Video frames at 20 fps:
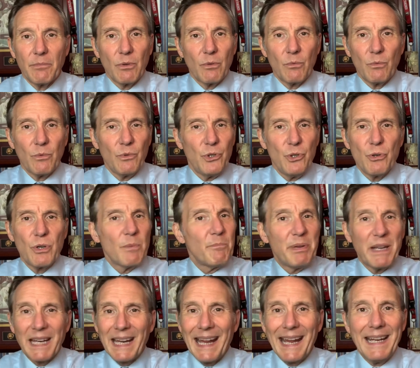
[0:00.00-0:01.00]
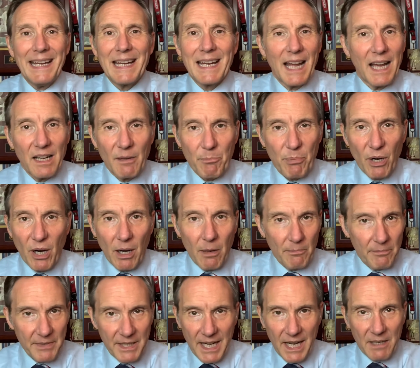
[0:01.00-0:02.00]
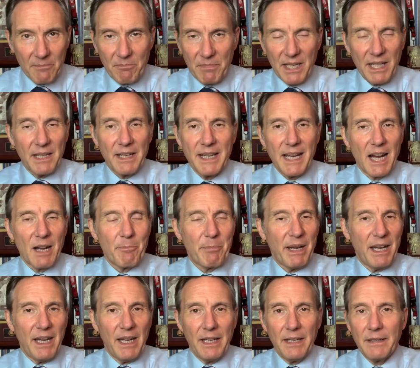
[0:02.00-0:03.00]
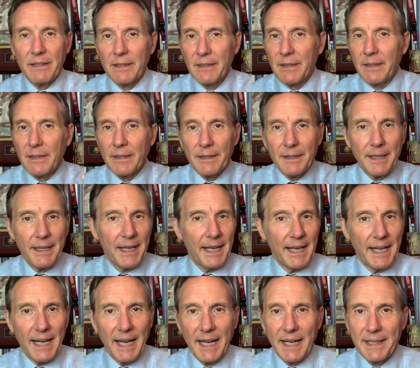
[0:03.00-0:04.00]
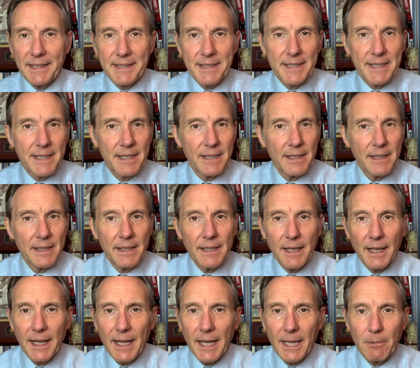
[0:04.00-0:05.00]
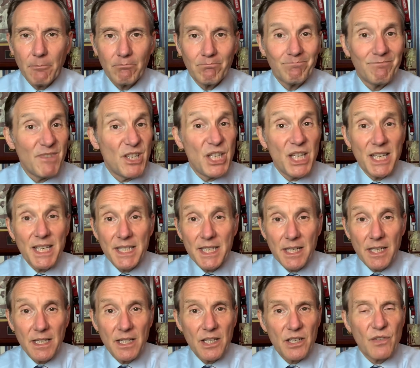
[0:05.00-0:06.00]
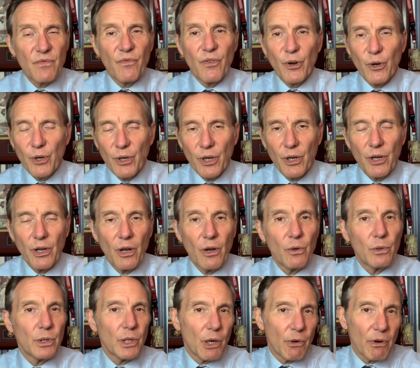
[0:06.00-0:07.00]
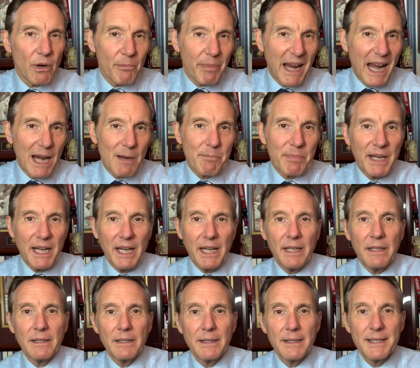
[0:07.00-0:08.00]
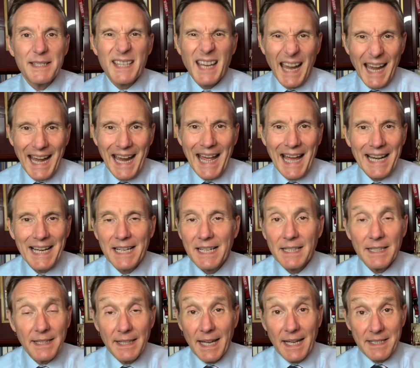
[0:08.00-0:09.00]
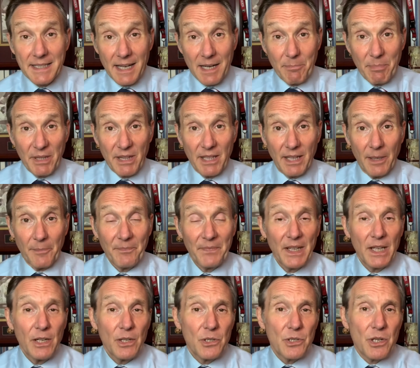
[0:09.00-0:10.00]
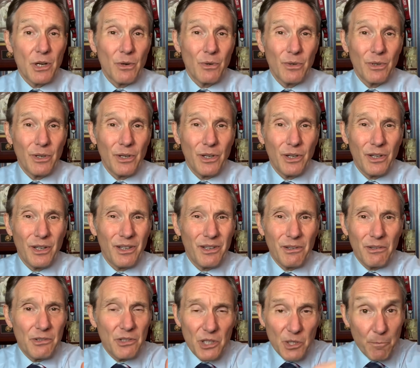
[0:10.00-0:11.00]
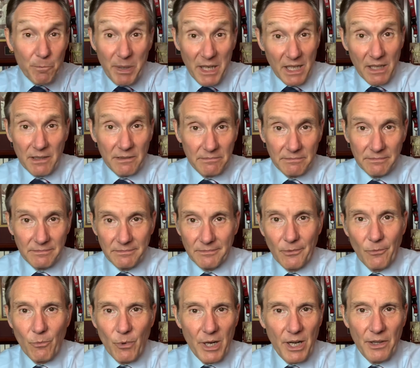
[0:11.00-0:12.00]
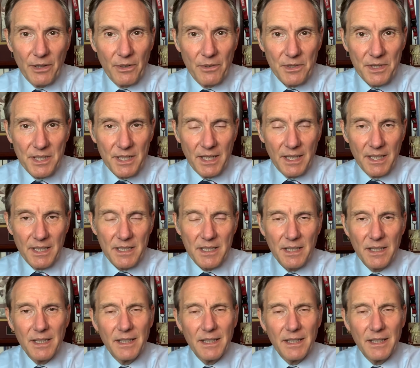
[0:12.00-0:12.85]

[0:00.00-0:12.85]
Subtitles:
You could pick any kind of problem, be it neck pain, headaches, dizziness, vertigo, lower back pain, sciatica, that type of thing. So just pick one of those things.